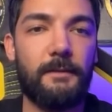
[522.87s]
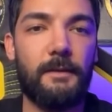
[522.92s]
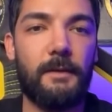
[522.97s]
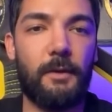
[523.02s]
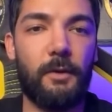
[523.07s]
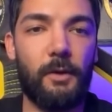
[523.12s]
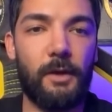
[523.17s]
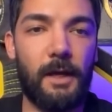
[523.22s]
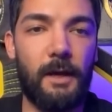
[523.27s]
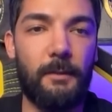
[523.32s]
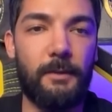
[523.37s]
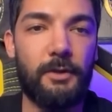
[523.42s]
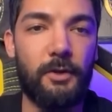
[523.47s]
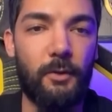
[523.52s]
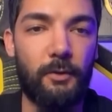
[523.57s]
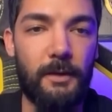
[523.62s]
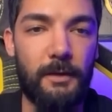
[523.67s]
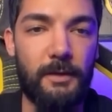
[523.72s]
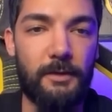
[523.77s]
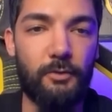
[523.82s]
Look, I'm
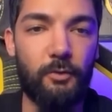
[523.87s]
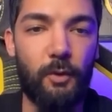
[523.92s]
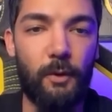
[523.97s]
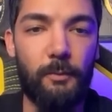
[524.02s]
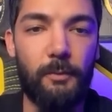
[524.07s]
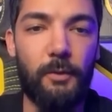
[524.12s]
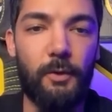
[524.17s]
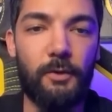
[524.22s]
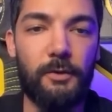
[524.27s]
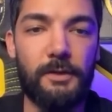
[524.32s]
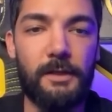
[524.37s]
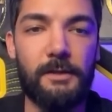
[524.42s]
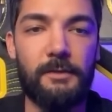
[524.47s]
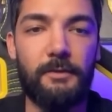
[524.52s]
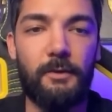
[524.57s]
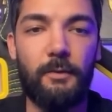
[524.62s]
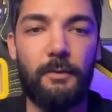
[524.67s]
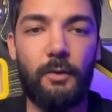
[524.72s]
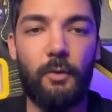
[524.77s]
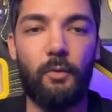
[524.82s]
showing the swap process
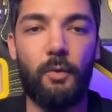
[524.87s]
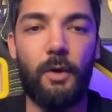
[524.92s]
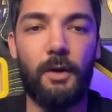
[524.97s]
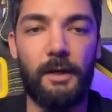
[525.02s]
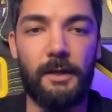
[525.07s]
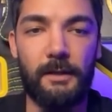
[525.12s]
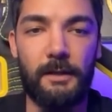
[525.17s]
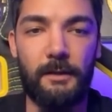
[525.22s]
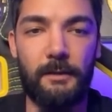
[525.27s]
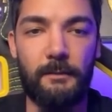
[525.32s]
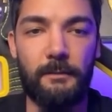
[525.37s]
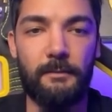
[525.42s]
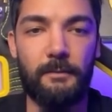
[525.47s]
from the wallet.